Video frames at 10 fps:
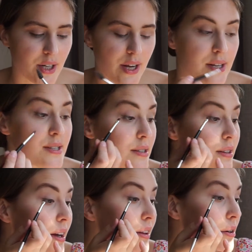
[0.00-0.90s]
as
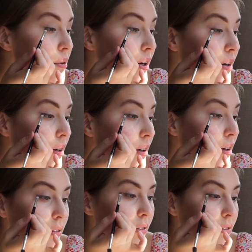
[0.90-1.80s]
the other one
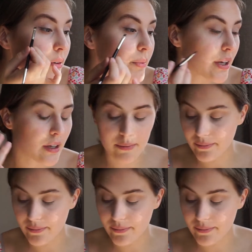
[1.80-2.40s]
from the